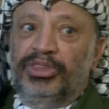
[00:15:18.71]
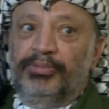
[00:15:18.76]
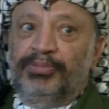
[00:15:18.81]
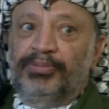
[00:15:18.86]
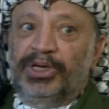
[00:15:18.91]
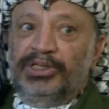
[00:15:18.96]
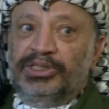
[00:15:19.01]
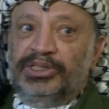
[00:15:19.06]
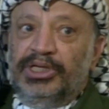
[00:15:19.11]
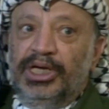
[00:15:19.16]

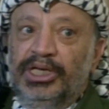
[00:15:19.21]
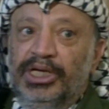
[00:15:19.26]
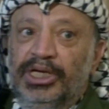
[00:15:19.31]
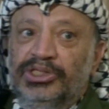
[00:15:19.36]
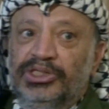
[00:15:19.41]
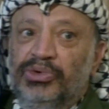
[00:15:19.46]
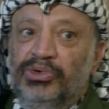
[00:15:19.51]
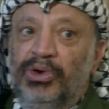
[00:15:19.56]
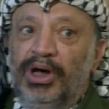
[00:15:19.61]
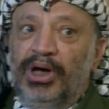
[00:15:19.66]
Palestinians
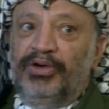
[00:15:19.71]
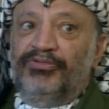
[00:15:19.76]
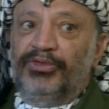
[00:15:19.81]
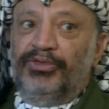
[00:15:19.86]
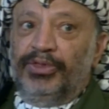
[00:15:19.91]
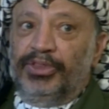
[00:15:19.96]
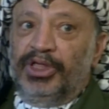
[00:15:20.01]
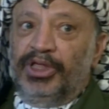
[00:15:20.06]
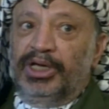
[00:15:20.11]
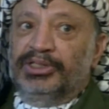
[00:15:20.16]
who have
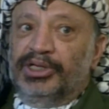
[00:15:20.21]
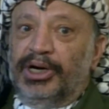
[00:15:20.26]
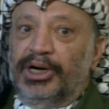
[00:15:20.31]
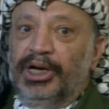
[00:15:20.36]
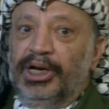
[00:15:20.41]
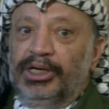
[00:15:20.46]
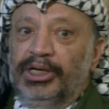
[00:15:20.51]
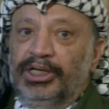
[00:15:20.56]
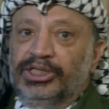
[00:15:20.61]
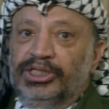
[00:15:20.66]
the
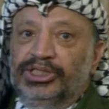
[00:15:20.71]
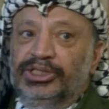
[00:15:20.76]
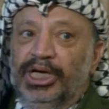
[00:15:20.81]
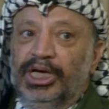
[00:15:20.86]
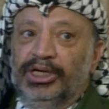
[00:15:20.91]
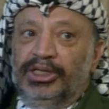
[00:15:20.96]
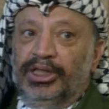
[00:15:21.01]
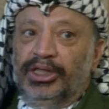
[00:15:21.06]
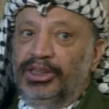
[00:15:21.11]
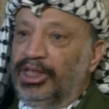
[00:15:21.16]
Israeli
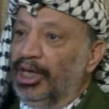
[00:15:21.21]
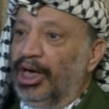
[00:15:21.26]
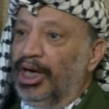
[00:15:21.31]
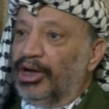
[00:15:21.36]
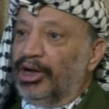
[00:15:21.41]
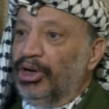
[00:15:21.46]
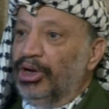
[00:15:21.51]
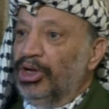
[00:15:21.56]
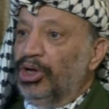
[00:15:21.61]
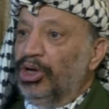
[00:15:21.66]
nationality. They
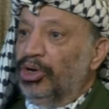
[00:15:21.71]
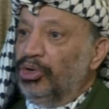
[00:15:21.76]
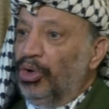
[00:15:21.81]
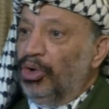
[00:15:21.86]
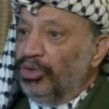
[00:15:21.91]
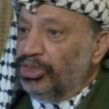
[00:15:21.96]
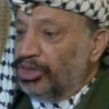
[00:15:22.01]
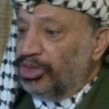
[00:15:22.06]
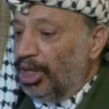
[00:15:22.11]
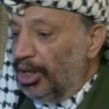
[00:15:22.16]
are
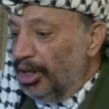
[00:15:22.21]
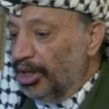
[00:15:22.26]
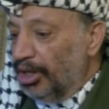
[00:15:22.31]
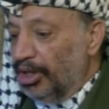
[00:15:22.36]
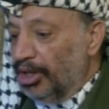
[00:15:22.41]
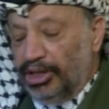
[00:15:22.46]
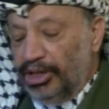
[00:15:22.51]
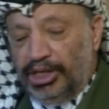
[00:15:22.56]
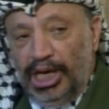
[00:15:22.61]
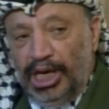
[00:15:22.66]
not
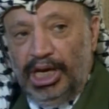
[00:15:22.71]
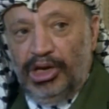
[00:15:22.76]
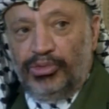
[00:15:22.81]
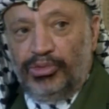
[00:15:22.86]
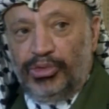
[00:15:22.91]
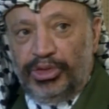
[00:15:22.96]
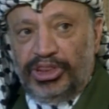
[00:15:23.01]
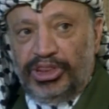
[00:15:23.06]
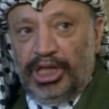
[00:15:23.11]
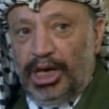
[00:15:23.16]
dealing
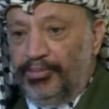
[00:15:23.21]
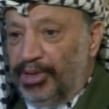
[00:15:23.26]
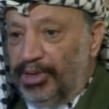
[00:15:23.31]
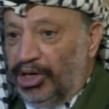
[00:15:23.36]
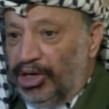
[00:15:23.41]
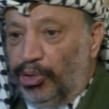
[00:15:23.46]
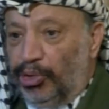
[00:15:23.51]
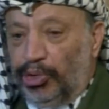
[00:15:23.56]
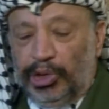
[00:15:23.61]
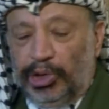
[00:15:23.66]
with them
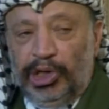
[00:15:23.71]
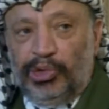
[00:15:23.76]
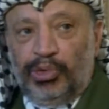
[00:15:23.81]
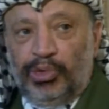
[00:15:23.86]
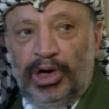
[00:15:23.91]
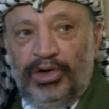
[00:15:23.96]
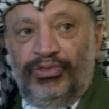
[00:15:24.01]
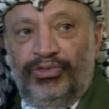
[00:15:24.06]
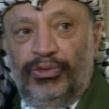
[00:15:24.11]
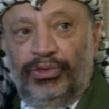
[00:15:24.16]
in
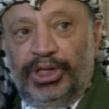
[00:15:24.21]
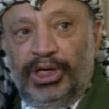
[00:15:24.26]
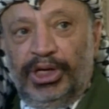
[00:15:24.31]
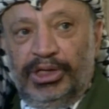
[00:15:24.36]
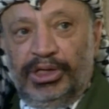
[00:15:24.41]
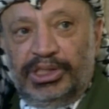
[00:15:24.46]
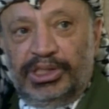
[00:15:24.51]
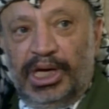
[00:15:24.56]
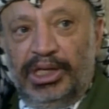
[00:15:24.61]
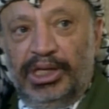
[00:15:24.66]
equal
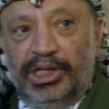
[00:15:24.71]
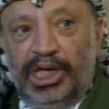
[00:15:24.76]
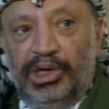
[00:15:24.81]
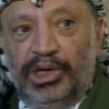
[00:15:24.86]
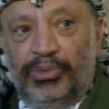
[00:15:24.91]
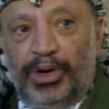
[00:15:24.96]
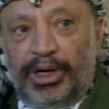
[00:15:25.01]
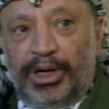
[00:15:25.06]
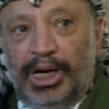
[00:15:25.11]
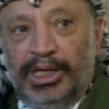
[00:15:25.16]
footings and
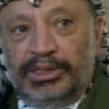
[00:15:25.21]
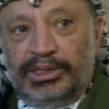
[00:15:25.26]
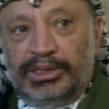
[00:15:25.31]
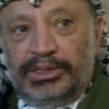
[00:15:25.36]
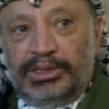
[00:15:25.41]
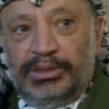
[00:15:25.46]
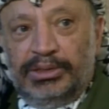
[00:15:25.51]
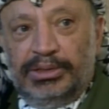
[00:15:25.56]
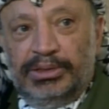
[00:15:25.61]
equal rights.